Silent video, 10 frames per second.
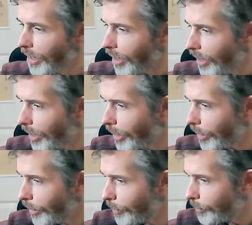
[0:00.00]

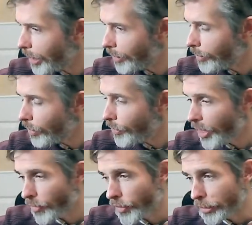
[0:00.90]
The
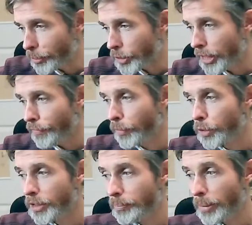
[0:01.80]
other thing to watch out for,
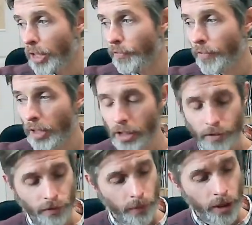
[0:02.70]
just in bar
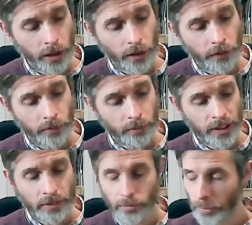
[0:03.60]
5, we're going to
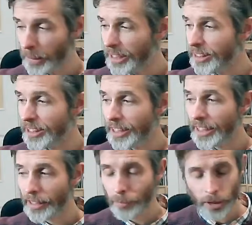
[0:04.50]
go play the D,
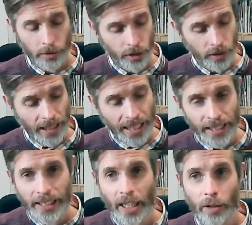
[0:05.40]
and then we're going to do
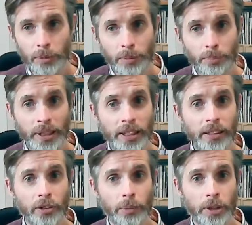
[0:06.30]
A up to
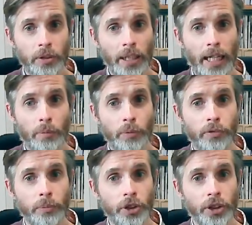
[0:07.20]
B. So we're going to do a hammer on
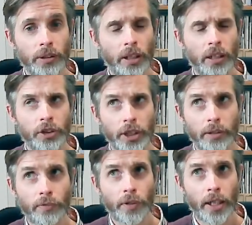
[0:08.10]
from the
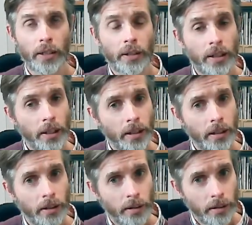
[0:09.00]
2nd fret,
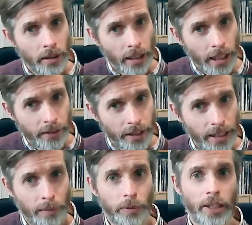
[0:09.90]
and then
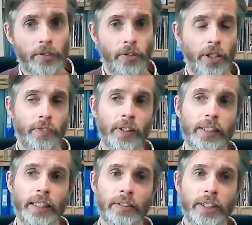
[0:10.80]
hammer that 3rd finger
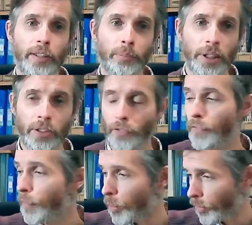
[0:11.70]
down to get the B at
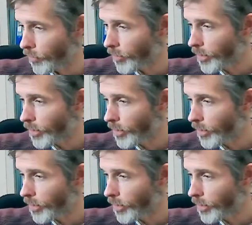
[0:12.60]
the 4th.